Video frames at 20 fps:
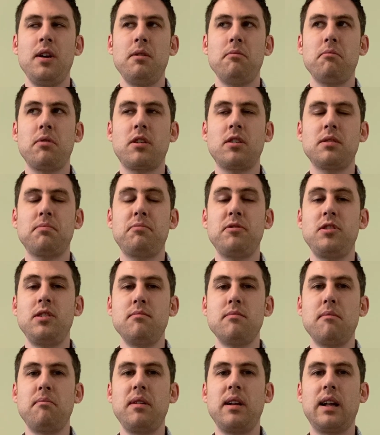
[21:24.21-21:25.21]
Because
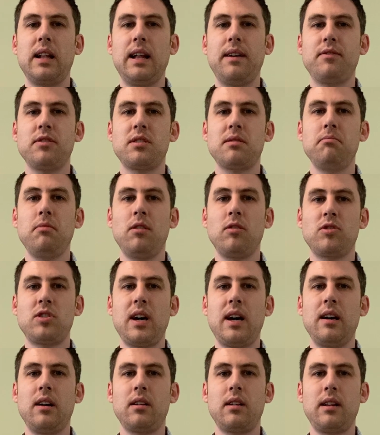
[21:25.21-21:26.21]
presumably I'll have a small
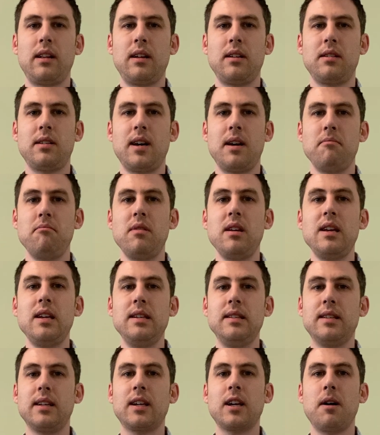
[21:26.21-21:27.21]
child at that time
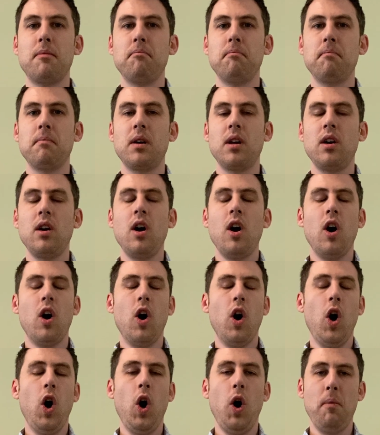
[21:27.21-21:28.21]
eating up
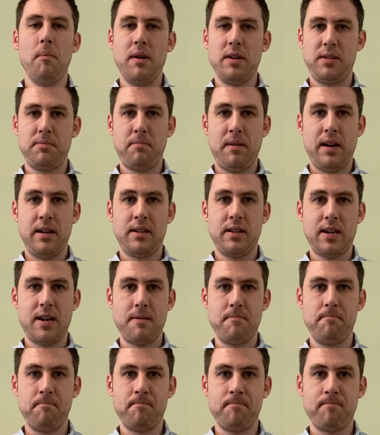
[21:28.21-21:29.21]
all my spare
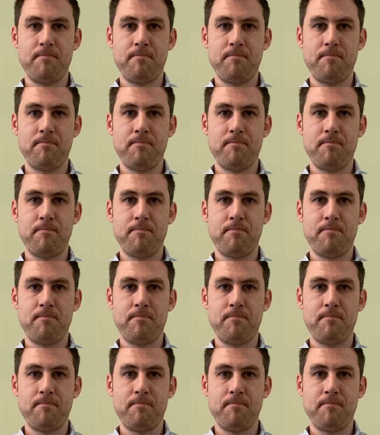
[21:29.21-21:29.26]
time.